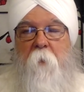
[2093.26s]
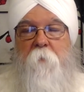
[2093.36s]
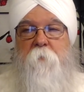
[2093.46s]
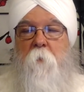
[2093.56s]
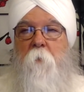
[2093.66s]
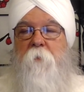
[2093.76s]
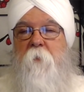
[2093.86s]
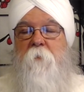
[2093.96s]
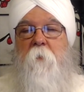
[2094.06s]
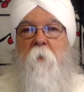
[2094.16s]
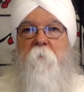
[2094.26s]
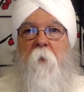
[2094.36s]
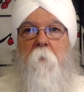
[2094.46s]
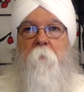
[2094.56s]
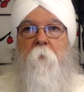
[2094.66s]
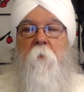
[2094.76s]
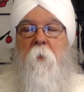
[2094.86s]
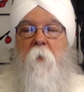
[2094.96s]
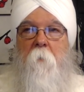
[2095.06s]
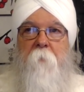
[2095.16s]
fine. So it's easily available. You
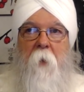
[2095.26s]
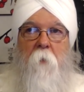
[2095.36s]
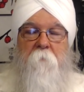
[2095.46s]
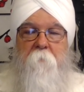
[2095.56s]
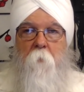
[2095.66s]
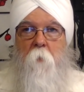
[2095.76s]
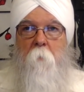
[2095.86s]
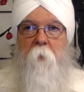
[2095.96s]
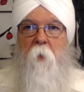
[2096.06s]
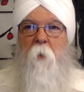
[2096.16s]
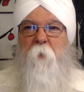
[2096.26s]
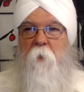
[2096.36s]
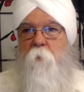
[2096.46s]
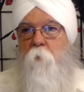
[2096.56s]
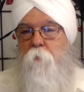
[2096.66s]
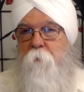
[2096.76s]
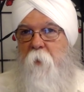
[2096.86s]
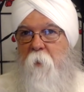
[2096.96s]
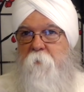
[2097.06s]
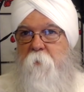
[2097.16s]
get it in powder form, pretty neutral
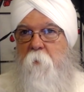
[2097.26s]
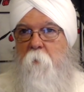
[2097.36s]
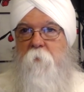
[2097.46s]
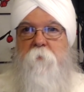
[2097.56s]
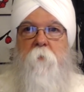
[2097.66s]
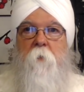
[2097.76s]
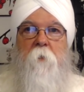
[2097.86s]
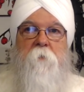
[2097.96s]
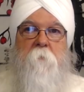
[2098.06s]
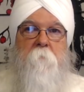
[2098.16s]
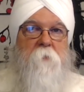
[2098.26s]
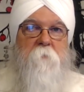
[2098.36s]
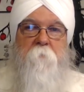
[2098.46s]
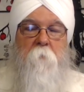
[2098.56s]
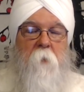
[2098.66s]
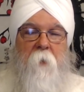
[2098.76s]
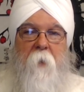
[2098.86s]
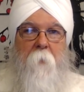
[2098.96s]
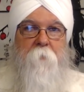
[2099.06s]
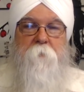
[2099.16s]
tasting. You could stir it into some mushy food like
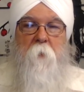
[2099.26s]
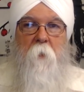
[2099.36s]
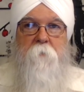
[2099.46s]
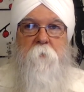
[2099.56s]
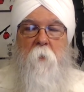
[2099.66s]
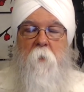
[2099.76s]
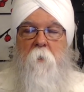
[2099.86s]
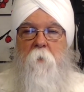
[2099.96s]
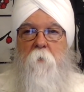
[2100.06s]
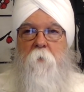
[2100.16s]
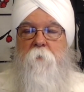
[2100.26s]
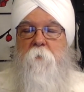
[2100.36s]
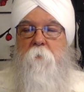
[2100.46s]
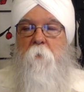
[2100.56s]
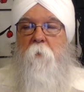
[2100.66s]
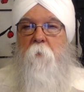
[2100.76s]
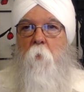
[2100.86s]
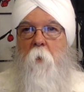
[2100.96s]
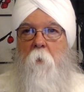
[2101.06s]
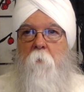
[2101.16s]
applesauce. You could stir it into
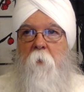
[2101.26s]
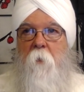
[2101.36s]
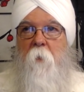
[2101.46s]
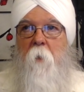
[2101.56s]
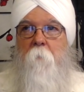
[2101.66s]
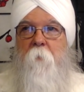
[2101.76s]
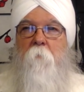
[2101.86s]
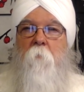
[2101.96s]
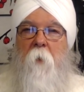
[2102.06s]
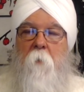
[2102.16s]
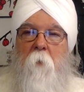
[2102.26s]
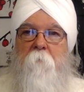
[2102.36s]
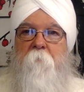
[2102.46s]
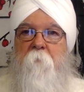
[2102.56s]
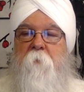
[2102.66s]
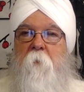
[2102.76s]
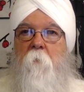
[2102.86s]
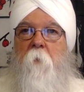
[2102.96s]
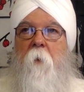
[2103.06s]
water and drink it down. But right around 15